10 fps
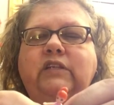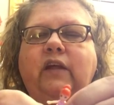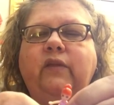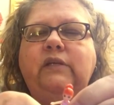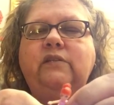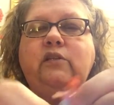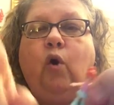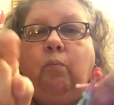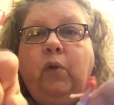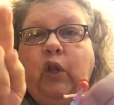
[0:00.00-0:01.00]
tell the kids,
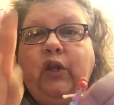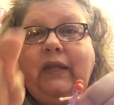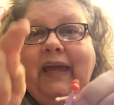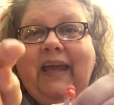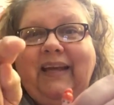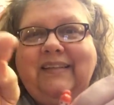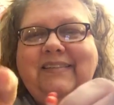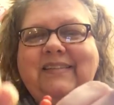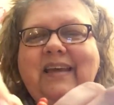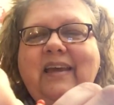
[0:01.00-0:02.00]
don't pull the legs.